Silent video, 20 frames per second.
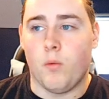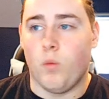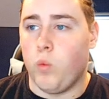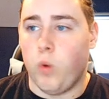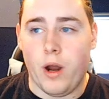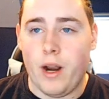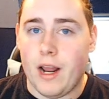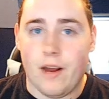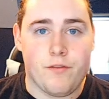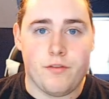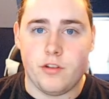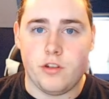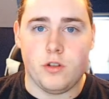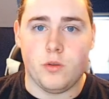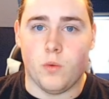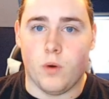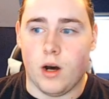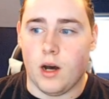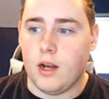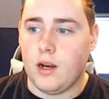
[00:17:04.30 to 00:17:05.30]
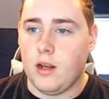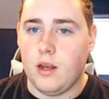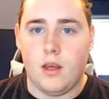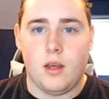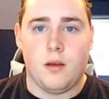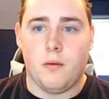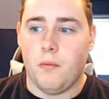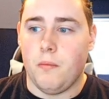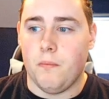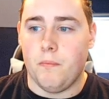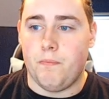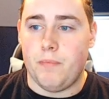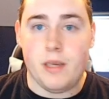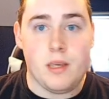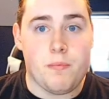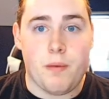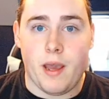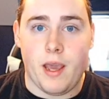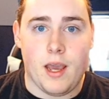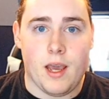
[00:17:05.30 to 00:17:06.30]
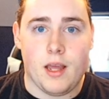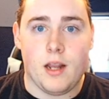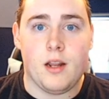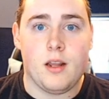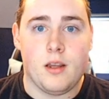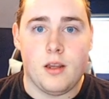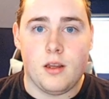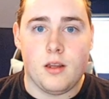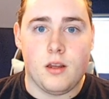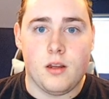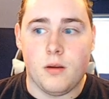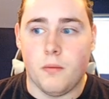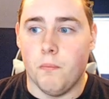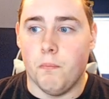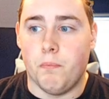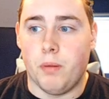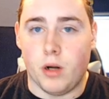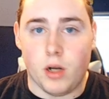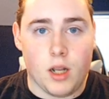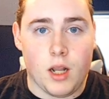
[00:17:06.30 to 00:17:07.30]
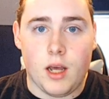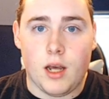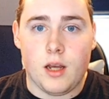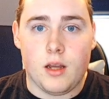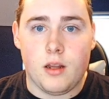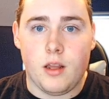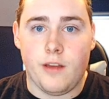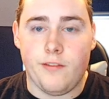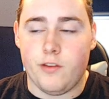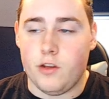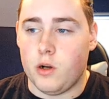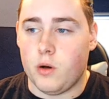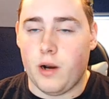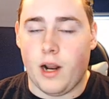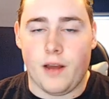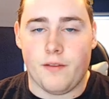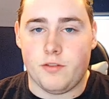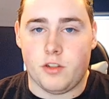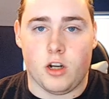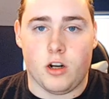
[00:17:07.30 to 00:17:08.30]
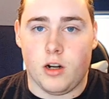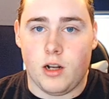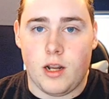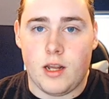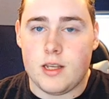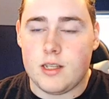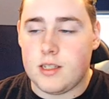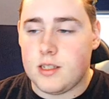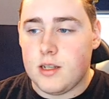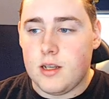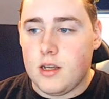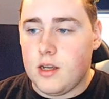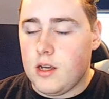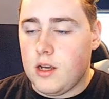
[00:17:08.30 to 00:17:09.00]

whatever you want, Bpan, Bulla if you don't have Turles,